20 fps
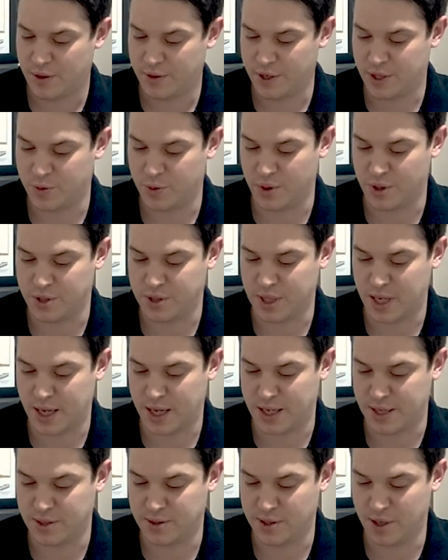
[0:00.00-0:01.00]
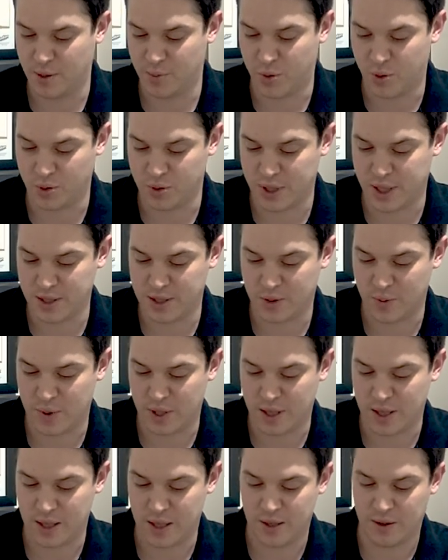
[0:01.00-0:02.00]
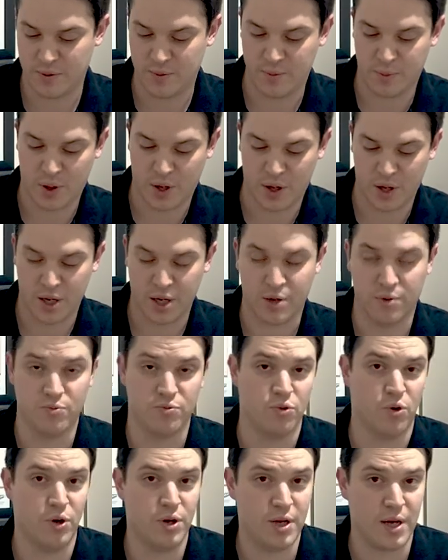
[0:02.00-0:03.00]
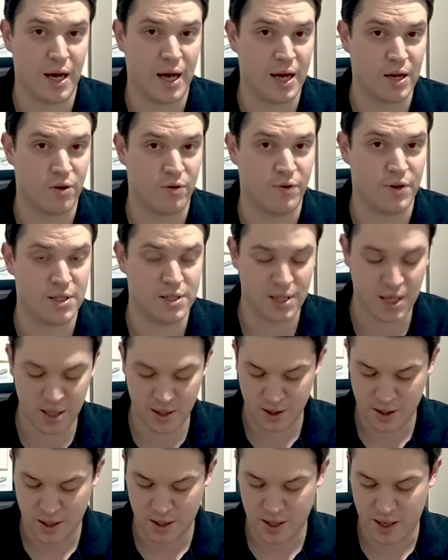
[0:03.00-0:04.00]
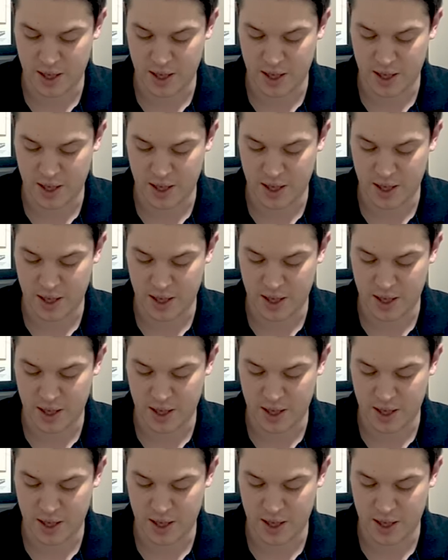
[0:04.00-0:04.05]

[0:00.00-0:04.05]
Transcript: This was a sample sent to me by Roy at Aqvavitae